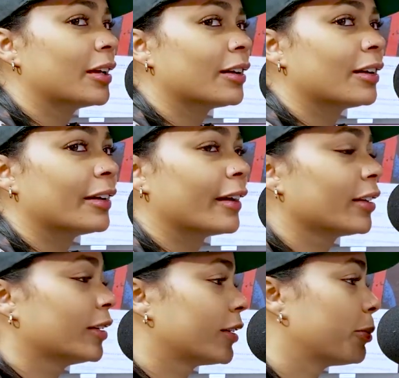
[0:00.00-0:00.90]
and
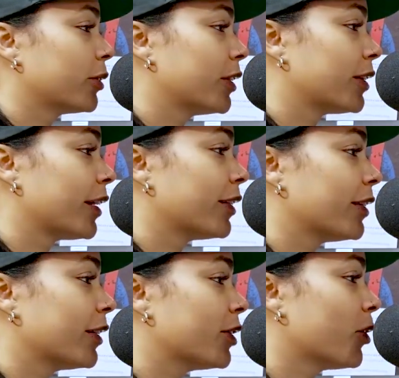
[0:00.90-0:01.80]
Elliot could get
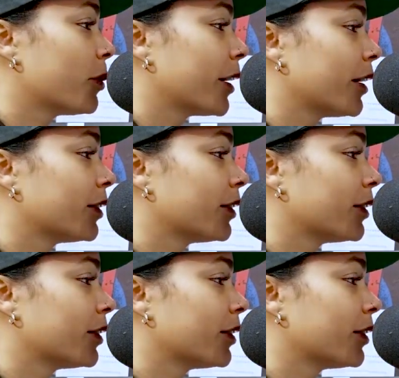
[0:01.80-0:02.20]
that Doe Man.